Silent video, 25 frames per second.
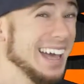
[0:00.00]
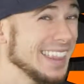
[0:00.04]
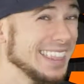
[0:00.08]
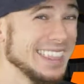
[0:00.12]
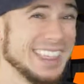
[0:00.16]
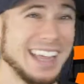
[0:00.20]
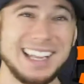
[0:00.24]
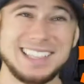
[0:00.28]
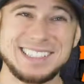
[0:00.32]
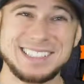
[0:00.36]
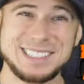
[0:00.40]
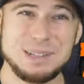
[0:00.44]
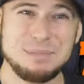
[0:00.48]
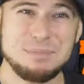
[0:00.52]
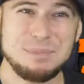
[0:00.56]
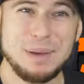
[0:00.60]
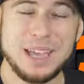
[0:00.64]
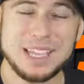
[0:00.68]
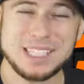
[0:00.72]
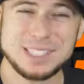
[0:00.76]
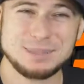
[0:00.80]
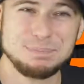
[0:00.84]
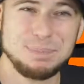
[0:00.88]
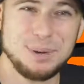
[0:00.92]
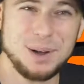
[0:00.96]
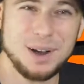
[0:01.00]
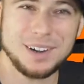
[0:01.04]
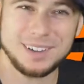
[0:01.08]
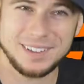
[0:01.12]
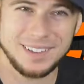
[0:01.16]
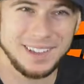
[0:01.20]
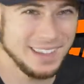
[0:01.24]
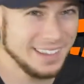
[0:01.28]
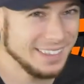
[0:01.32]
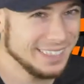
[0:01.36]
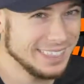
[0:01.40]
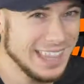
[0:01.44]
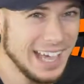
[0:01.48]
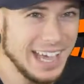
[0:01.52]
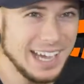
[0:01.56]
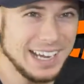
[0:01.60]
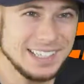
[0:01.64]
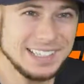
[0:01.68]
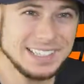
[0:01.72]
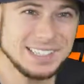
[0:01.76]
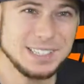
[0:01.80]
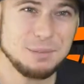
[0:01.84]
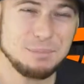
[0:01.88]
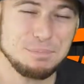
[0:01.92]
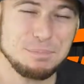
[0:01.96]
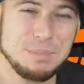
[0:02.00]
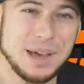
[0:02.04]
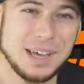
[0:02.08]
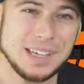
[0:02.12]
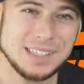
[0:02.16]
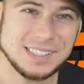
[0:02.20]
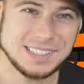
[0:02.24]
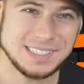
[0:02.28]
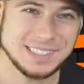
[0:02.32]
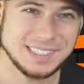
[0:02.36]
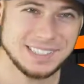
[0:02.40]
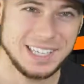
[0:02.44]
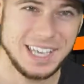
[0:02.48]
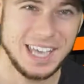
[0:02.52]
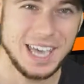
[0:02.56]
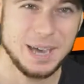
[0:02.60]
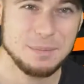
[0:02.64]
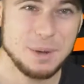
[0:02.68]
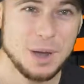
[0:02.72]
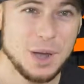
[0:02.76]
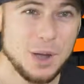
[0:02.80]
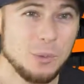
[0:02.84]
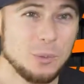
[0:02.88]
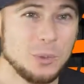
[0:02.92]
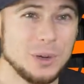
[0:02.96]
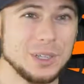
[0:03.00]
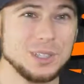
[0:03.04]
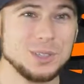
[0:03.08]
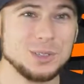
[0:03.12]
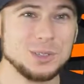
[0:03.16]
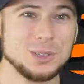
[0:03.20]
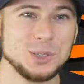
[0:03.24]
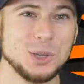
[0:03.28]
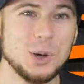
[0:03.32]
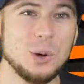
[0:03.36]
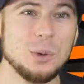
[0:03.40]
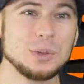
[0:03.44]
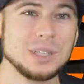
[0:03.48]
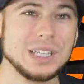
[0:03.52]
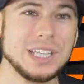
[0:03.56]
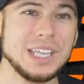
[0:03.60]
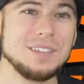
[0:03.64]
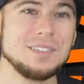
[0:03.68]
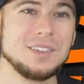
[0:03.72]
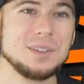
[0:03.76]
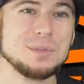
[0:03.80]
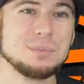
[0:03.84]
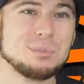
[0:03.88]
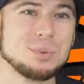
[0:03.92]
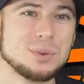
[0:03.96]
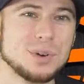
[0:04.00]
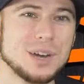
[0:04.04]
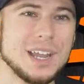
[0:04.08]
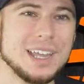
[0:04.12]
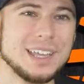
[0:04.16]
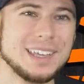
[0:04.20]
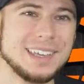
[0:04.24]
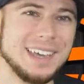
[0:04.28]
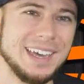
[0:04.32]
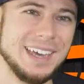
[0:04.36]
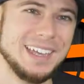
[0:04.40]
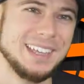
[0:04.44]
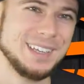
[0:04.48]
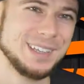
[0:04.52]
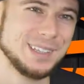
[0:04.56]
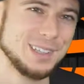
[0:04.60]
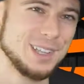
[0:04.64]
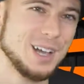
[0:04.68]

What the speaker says: That's the best part. That is the best scam, when you don't even break any